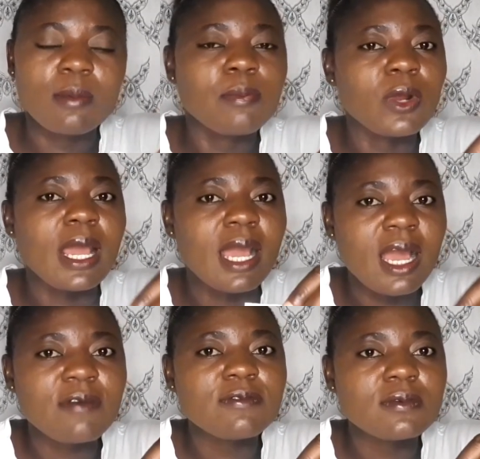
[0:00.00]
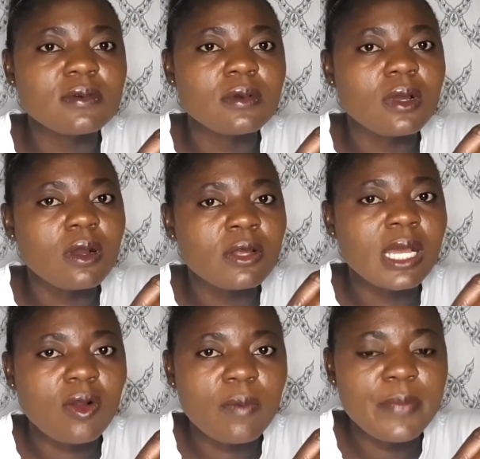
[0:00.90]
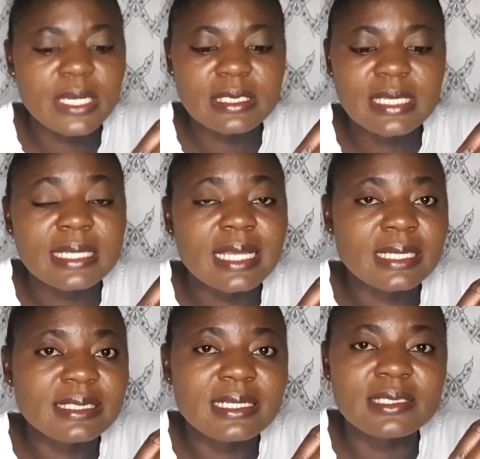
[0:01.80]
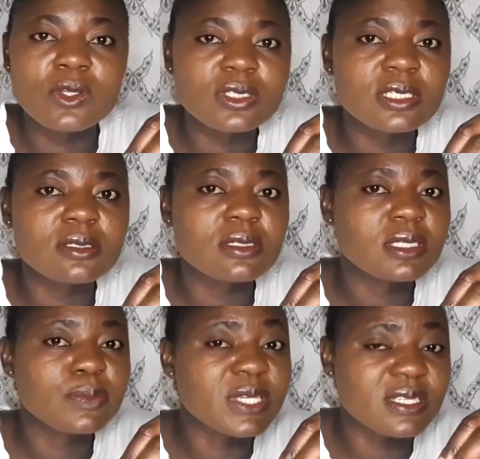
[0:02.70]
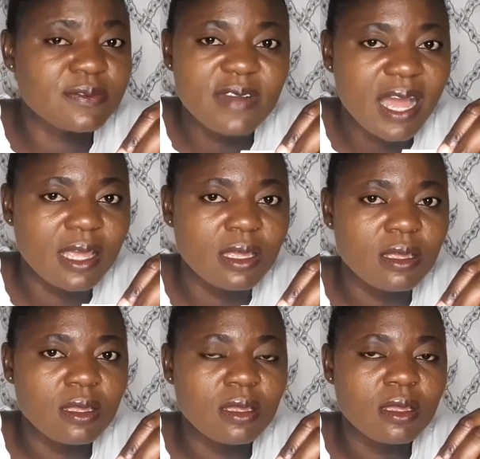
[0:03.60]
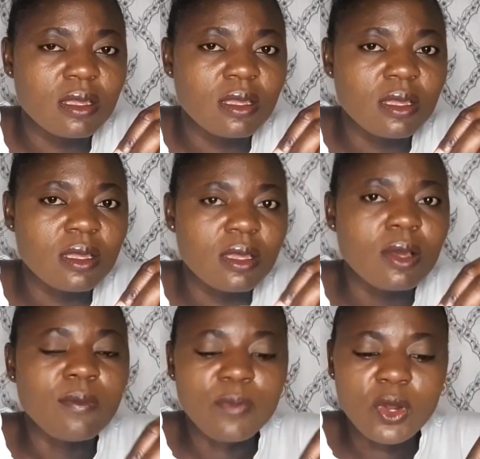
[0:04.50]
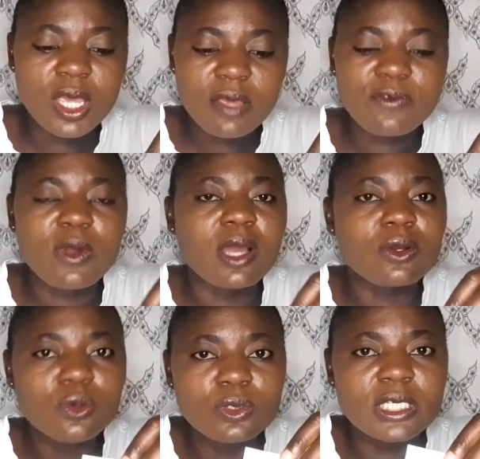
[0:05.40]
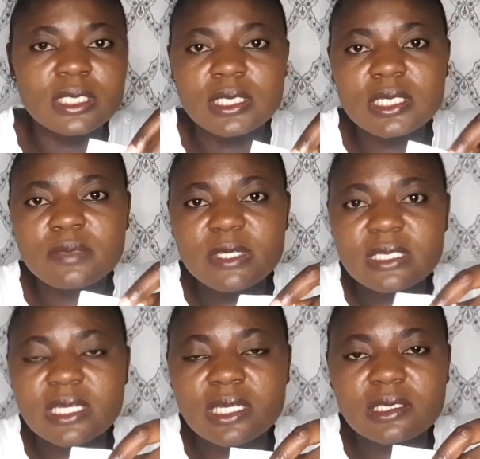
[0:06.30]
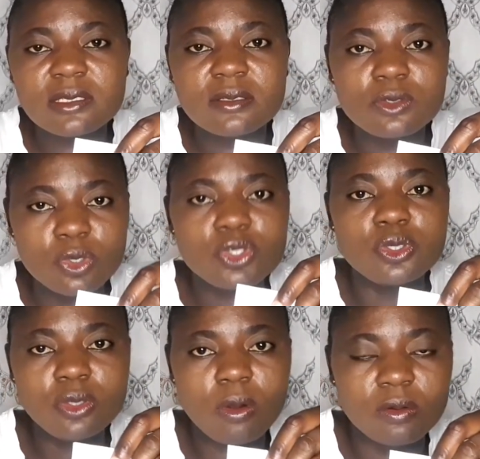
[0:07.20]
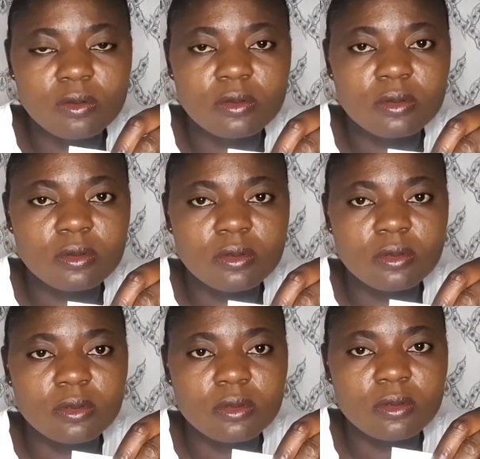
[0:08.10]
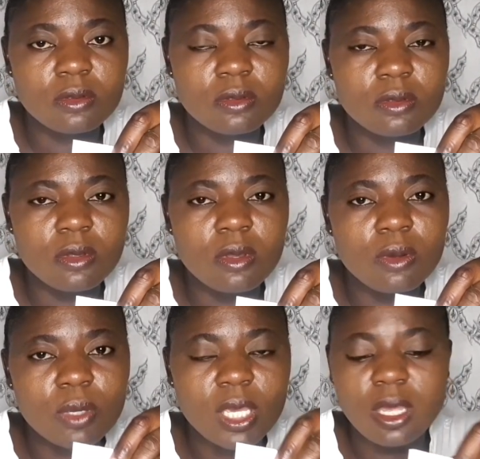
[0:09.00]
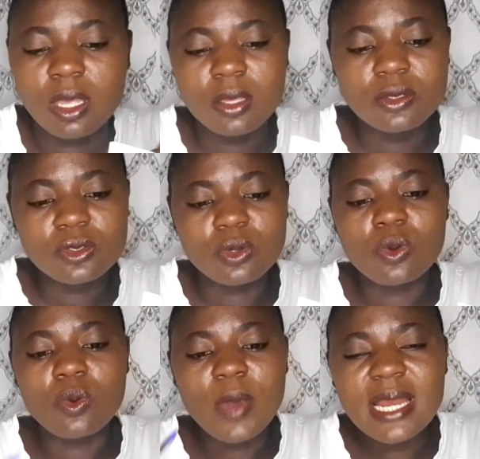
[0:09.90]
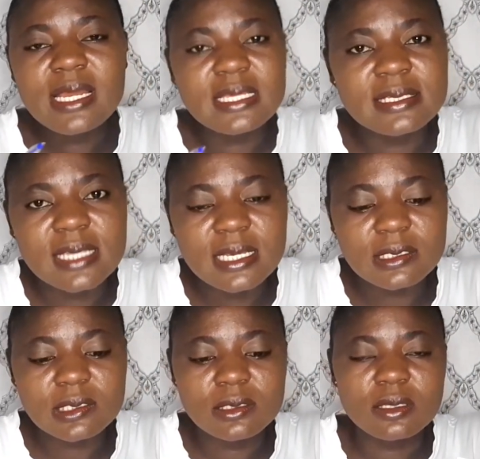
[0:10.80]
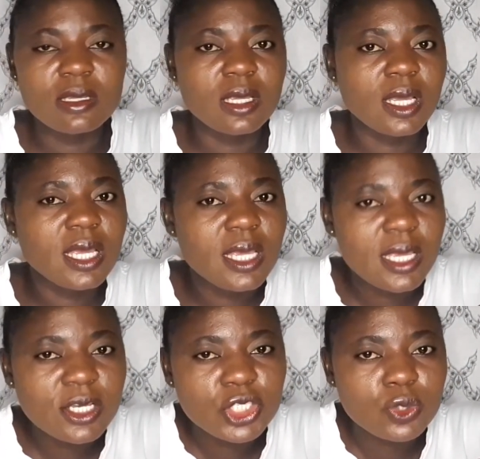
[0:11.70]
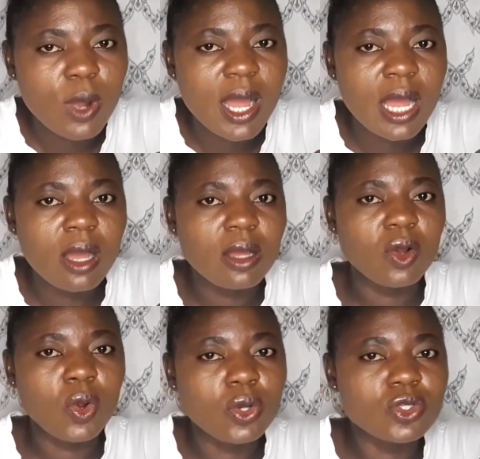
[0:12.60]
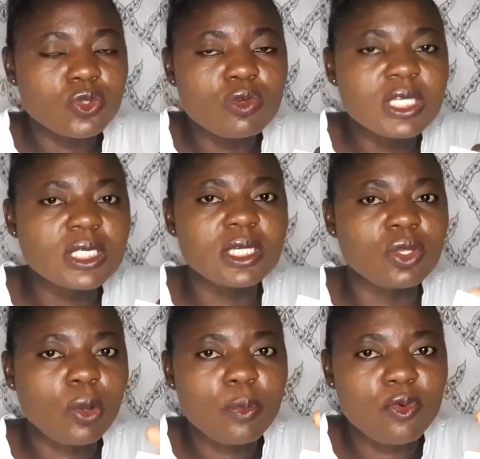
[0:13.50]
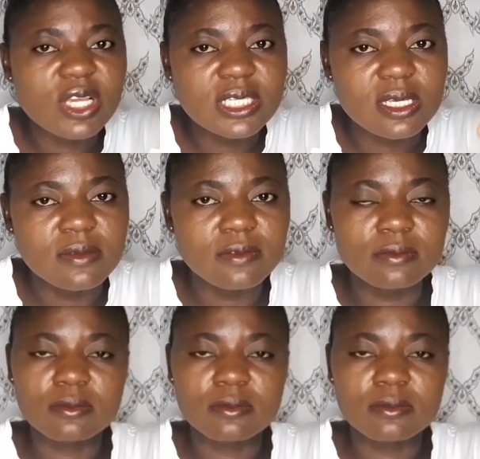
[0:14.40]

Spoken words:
but I have other companies that actually doesn't specify. But if you are good in this business, you should know. Okay, so when it says issuer or switch inoperative,